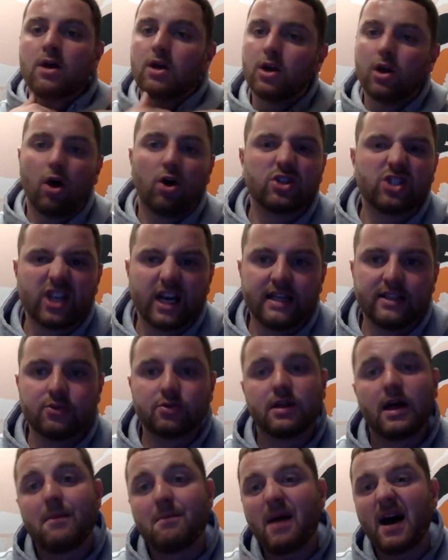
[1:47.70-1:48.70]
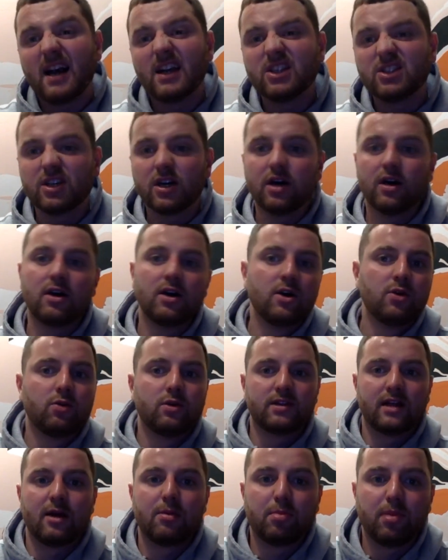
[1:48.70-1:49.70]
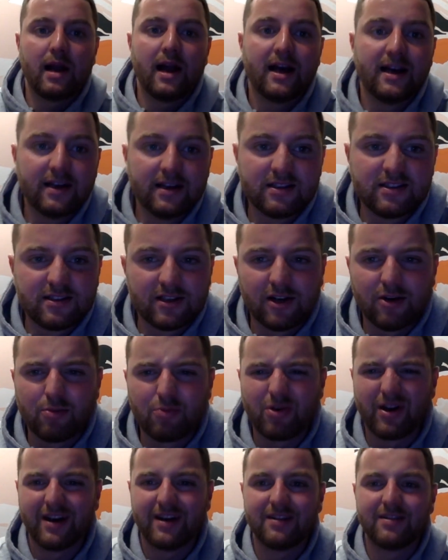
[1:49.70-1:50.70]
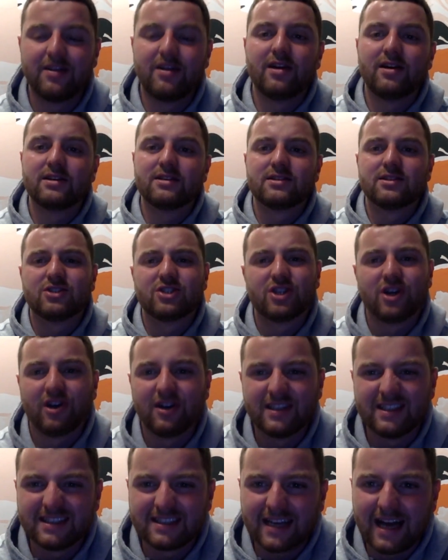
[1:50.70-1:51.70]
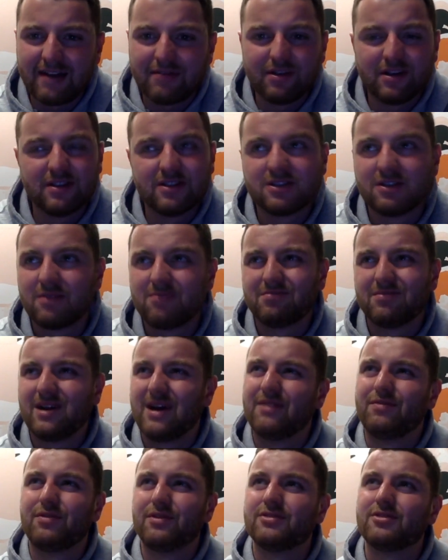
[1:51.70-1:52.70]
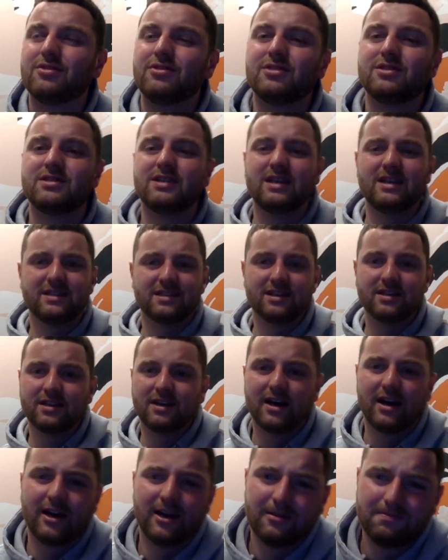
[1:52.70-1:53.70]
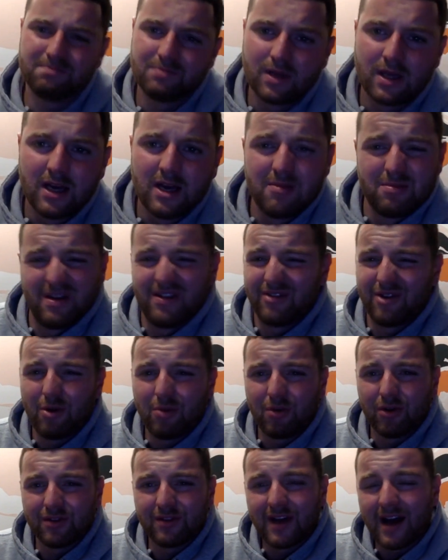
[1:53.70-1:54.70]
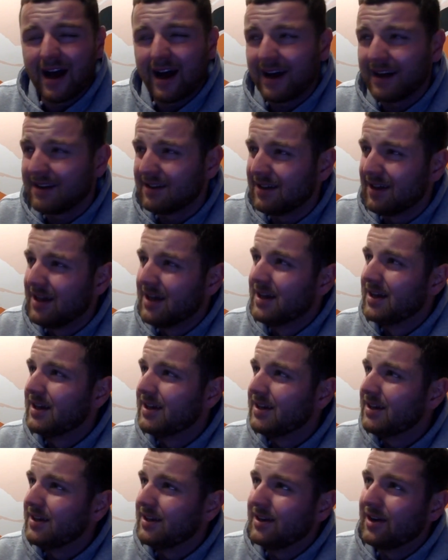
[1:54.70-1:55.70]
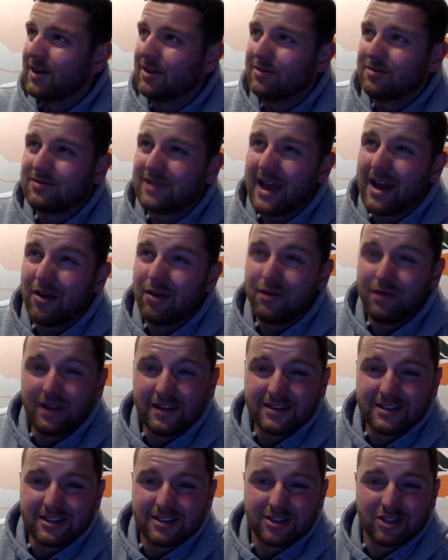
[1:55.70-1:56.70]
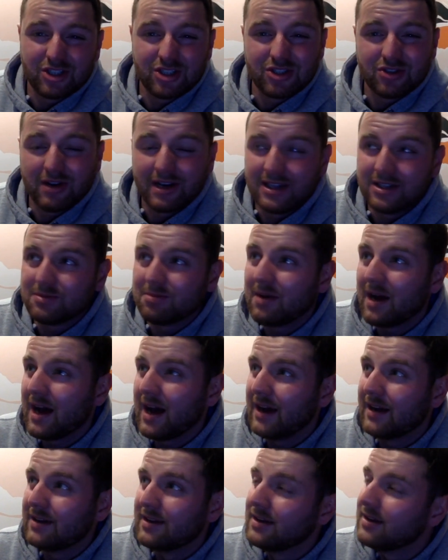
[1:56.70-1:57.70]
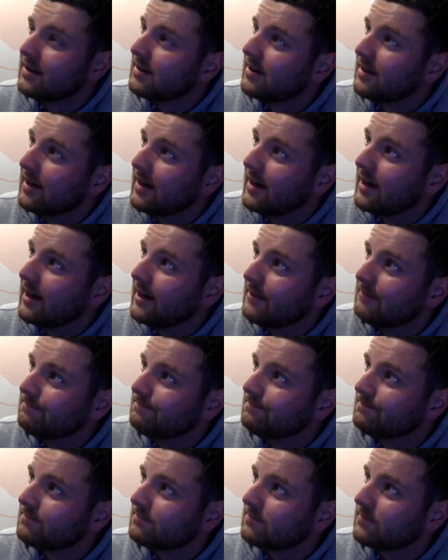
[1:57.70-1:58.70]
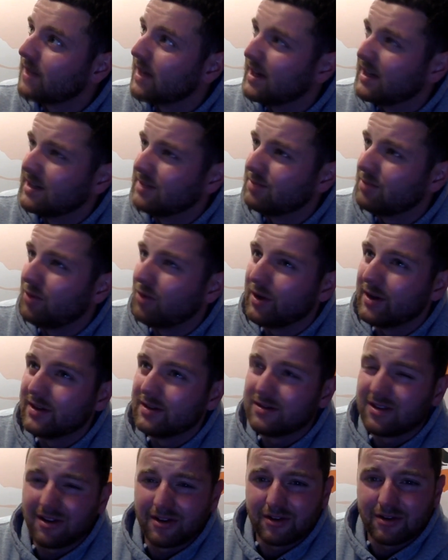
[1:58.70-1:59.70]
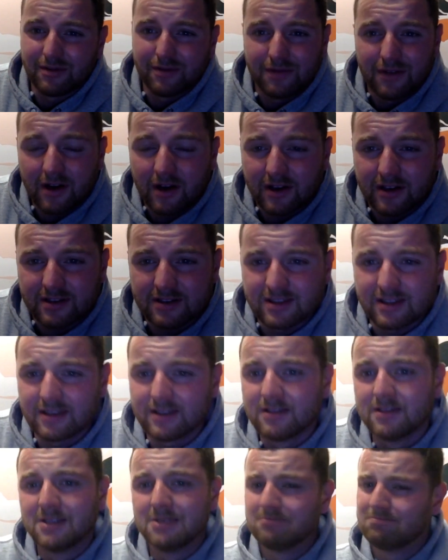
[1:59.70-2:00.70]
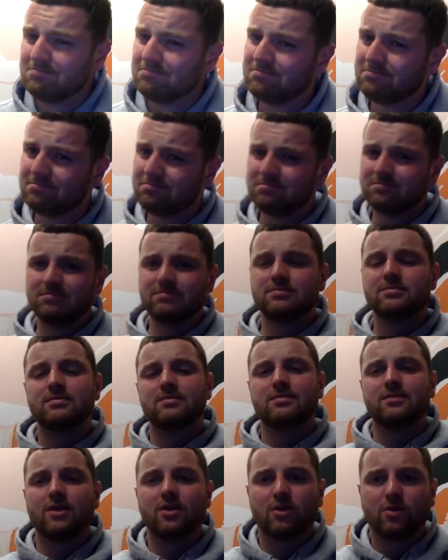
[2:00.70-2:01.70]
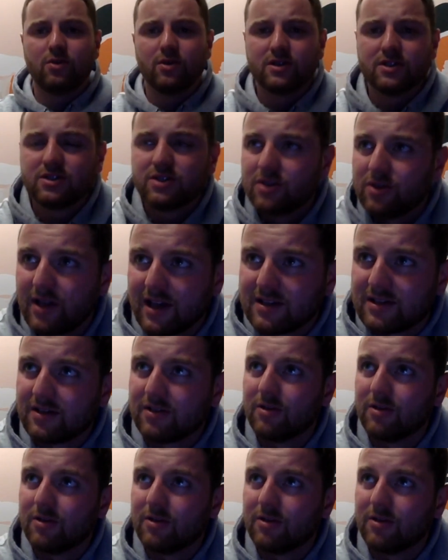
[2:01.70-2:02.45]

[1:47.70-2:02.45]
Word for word: A lot of change with their manager, with their players, you know, bringing in the likes of Charlie Savage halfway through the season. Um, bit of an odd one that. You know, Dale Vince is a strange man, um, and he's brought in Duncan Ferguson. Not quite sure that's a